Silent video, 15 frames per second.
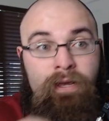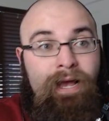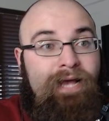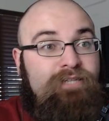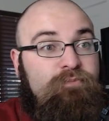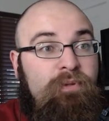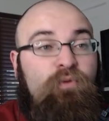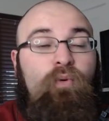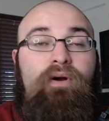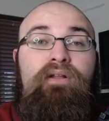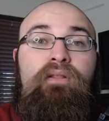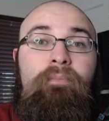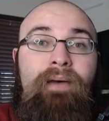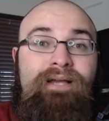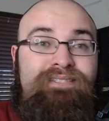has been one of
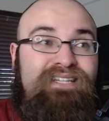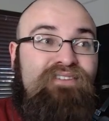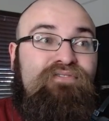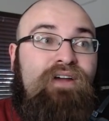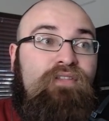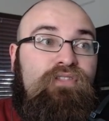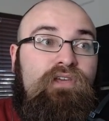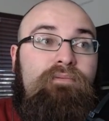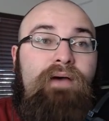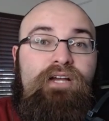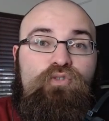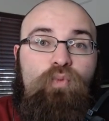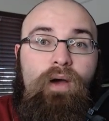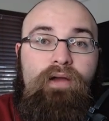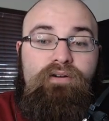the best, if not the
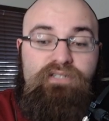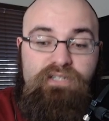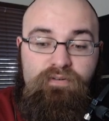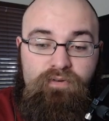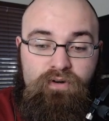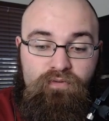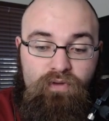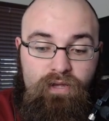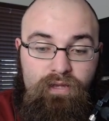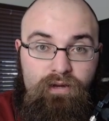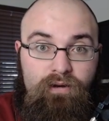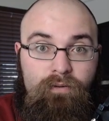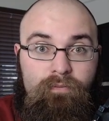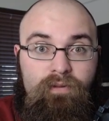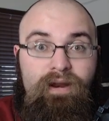best, wide receiver
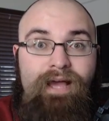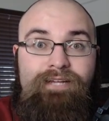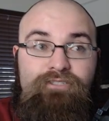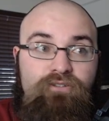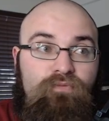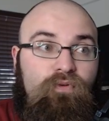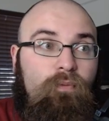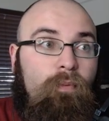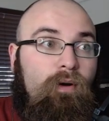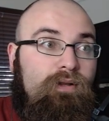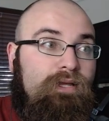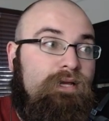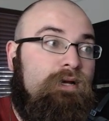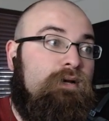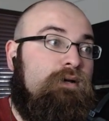in the National Football
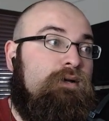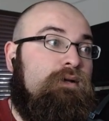League,